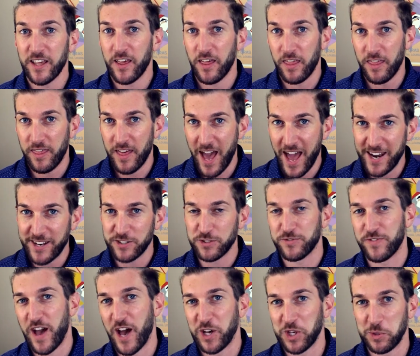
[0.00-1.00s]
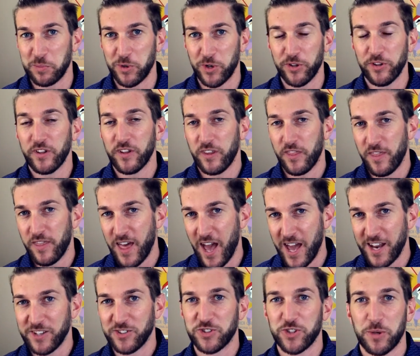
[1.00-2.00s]
That is valuable.
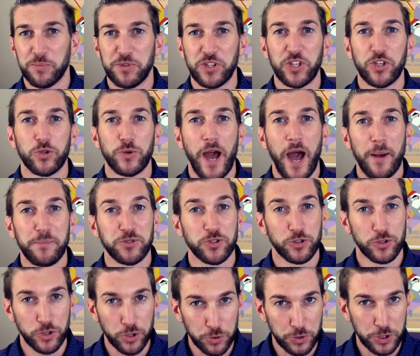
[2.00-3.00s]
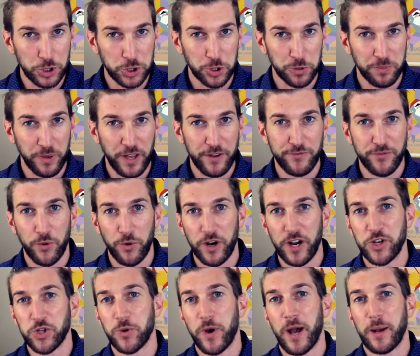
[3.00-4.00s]
That is something you absolutely should pay for
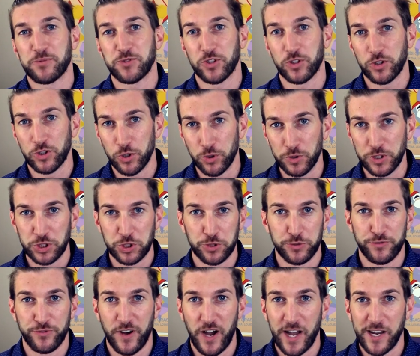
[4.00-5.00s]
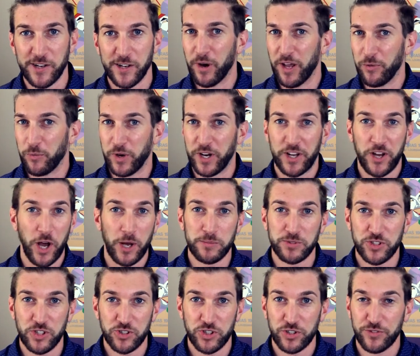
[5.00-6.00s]
and you absolutely should find. But when it
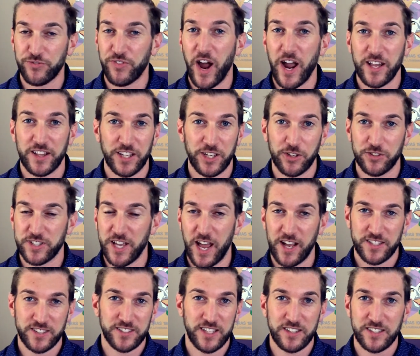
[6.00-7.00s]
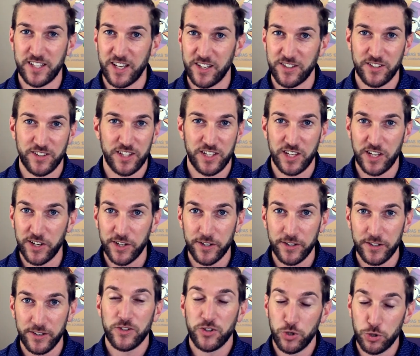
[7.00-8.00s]
comes to just filing your taxes at the end of the
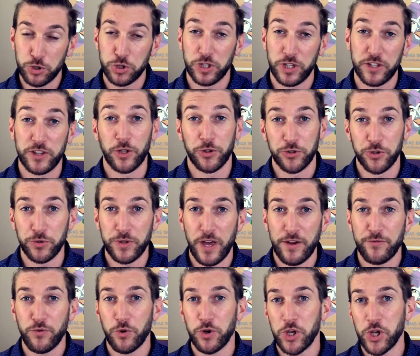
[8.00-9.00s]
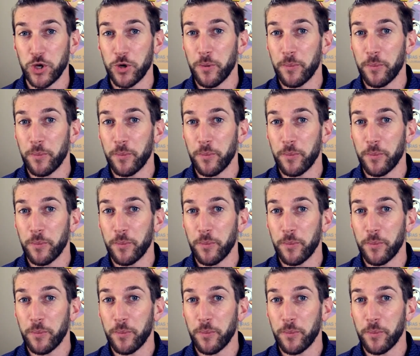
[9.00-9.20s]
year, usually they'll do that for you.